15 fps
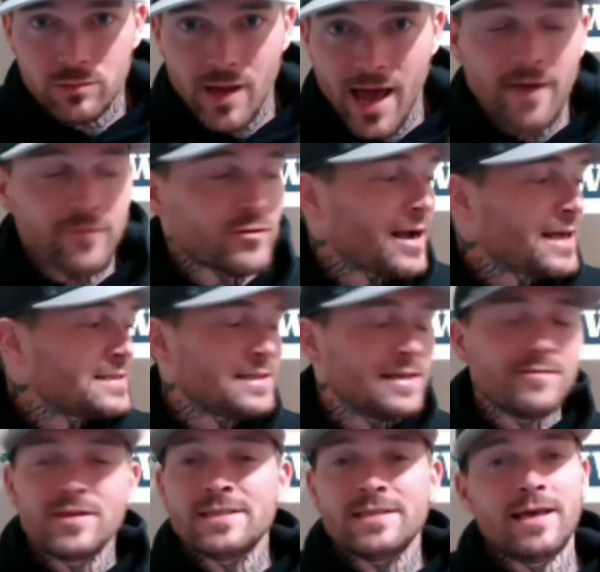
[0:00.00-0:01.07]
After I
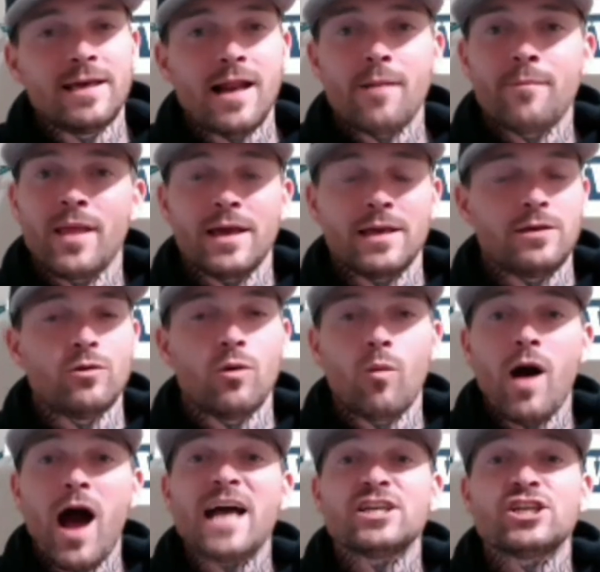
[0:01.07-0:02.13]
give this kid, I'm like, you know
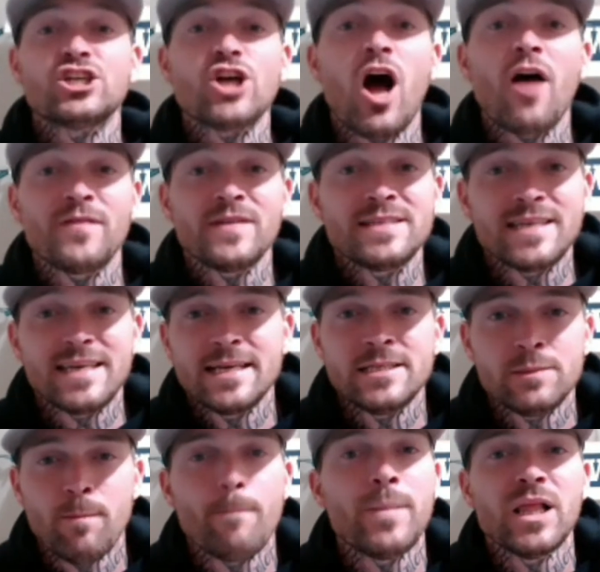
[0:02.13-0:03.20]
what? I shot this kid's
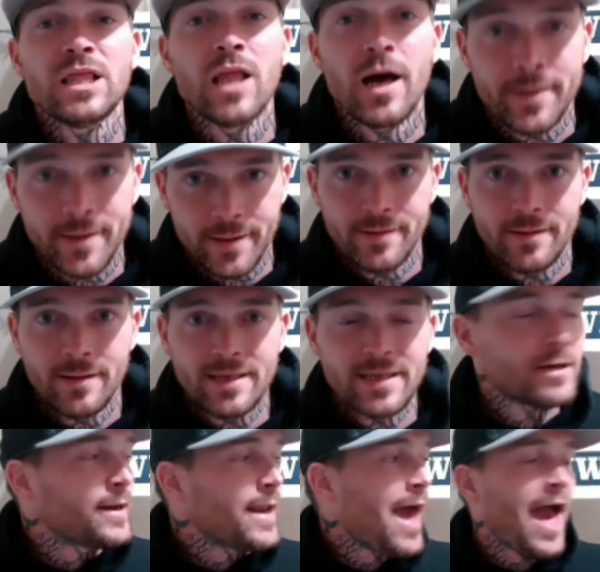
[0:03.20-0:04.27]
blood. He
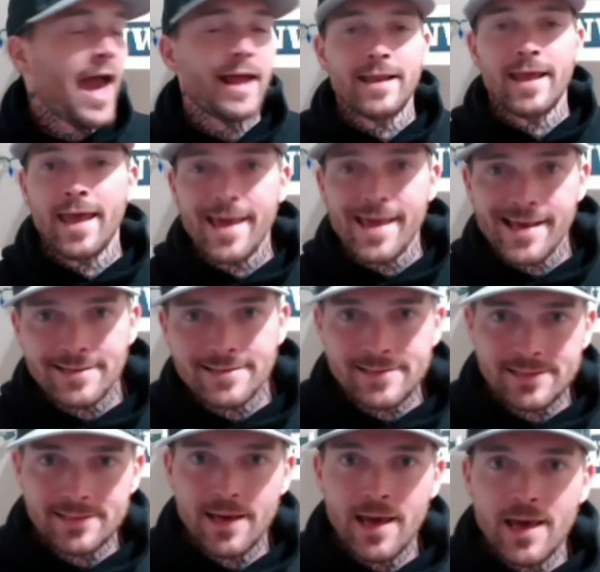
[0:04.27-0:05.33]
could have had
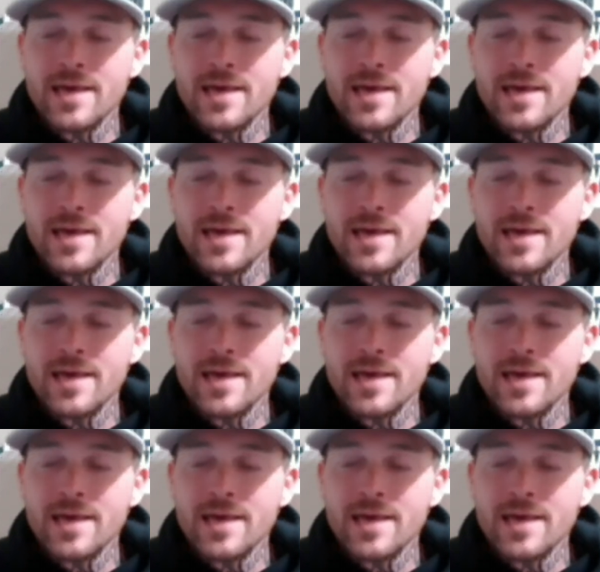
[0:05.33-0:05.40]
AIDS.